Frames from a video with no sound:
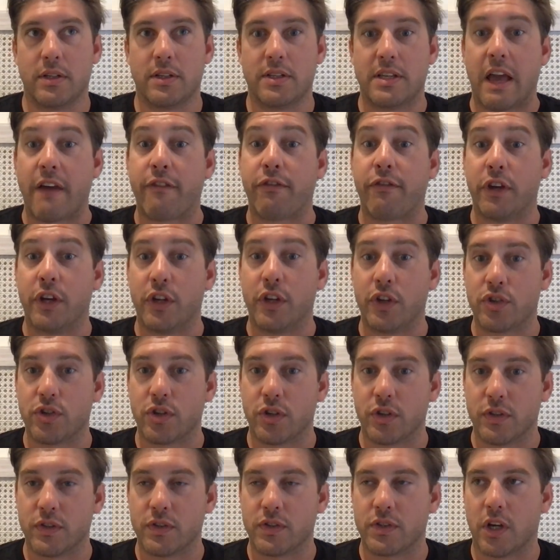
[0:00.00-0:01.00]

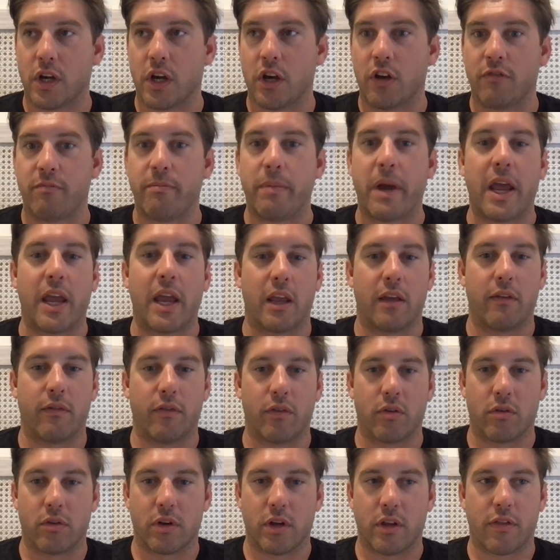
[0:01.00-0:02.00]
definitions of
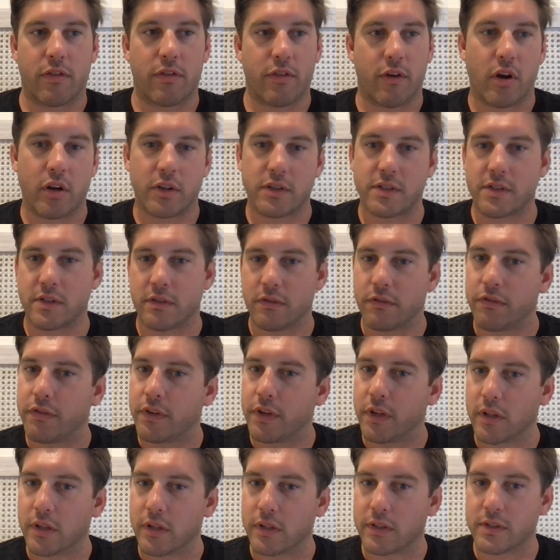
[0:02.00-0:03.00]
behavior and thoughts and
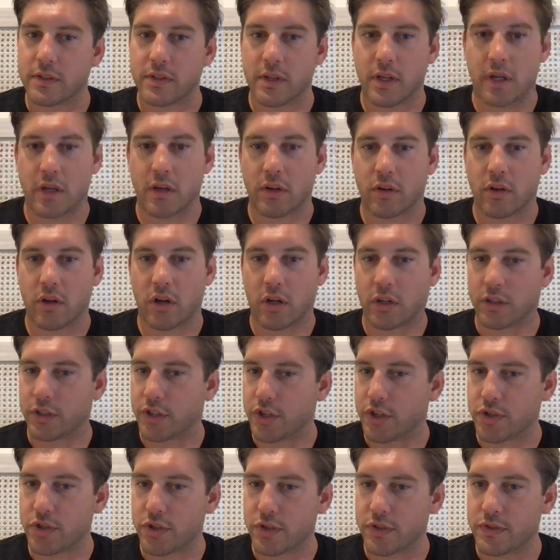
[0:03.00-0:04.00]
feelings and
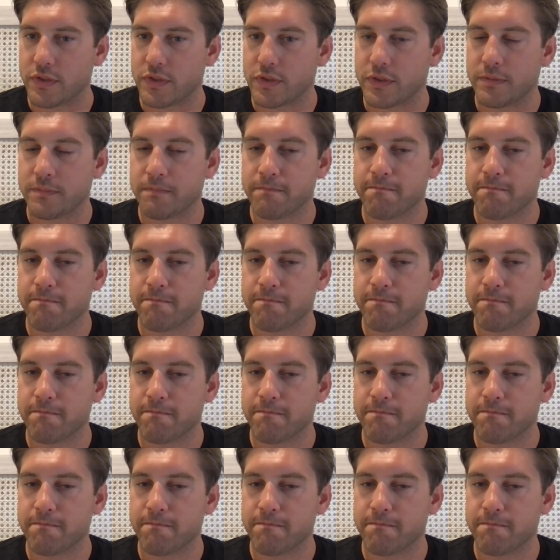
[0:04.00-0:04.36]
cognitions.